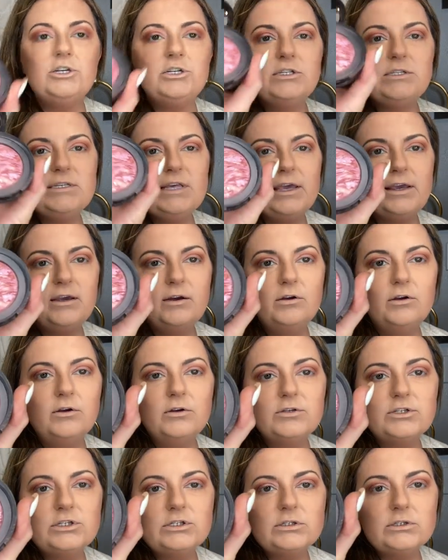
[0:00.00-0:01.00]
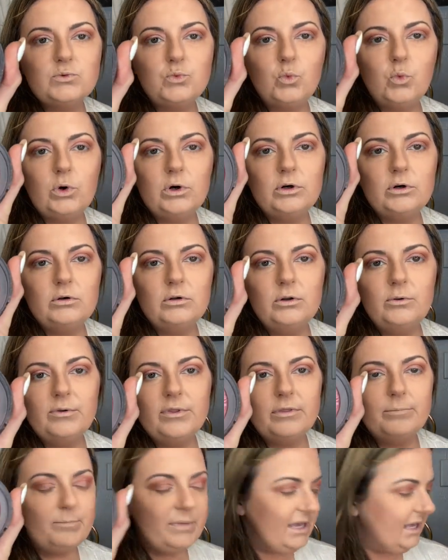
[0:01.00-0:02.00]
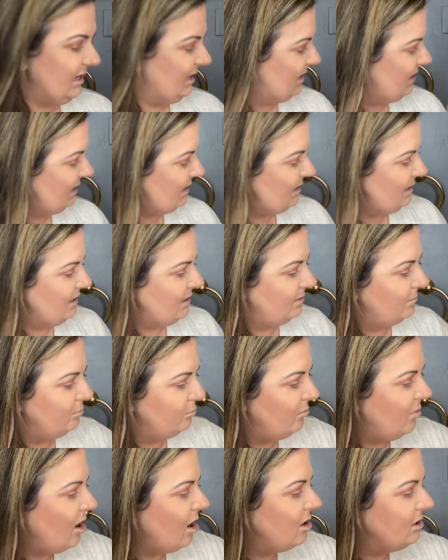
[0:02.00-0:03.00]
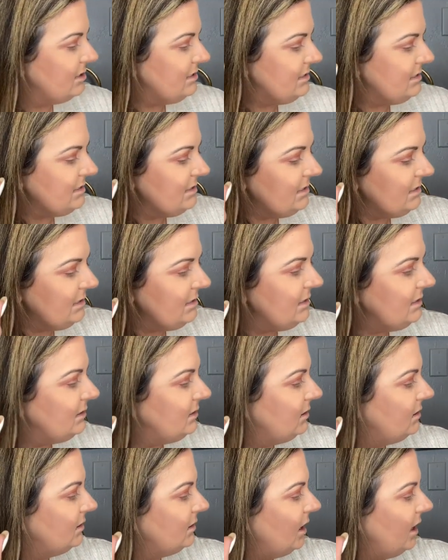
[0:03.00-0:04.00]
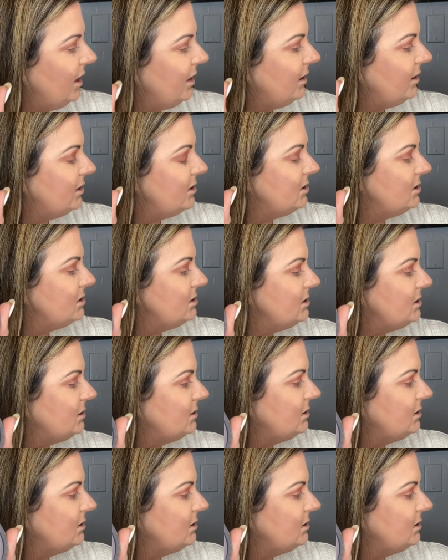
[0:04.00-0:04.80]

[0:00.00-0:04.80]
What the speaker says: It's like swirled with pinky and bronzy colors.